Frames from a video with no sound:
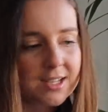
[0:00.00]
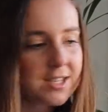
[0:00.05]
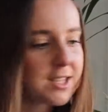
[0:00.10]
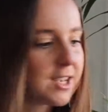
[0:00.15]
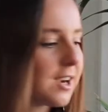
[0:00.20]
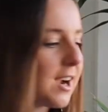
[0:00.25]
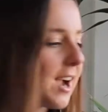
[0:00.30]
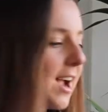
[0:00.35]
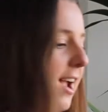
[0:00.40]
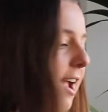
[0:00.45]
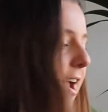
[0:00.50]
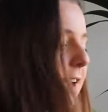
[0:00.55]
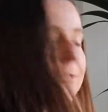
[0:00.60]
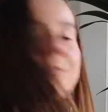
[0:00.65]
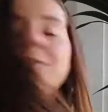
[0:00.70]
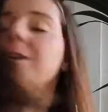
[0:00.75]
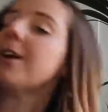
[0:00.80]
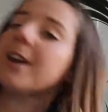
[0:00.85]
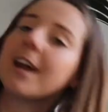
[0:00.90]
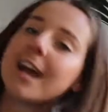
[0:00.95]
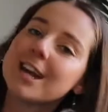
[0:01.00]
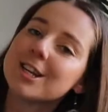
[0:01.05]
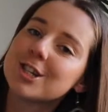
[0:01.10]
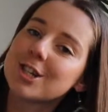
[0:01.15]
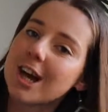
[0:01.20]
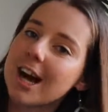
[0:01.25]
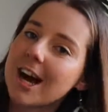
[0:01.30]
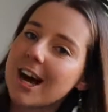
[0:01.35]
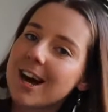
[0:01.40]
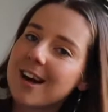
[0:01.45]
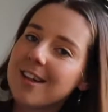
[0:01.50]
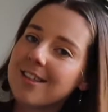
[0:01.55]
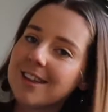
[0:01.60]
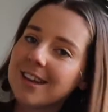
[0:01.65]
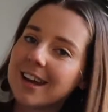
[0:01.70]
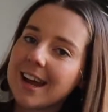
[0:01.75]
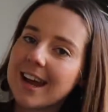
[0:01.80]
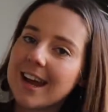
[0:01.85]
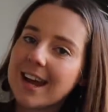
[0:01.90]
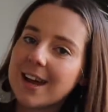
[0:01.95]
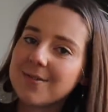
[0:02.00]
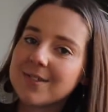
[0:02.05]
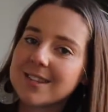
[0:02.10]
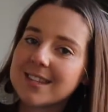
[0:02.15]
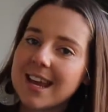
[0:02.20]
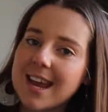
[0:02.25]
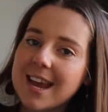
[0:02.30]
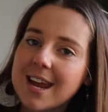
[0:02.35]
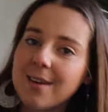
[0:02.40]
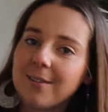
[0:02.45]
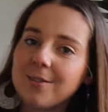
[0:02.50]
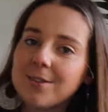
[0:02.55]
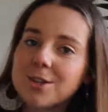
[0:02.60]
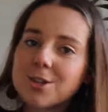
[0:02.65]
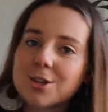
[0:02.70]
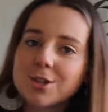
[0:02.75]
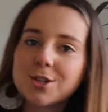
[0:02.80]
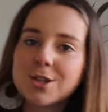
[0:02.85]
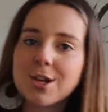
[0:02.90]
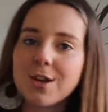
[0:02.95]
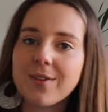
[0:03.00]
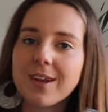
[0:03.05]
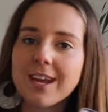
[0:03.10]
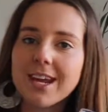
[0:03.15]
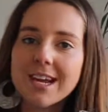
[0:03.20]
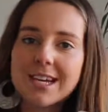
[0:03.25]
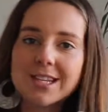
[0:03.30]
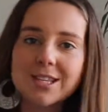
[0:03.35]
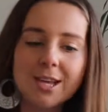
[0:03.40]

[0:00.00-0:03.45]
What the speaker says: So I have got a jar that I have saved just over here.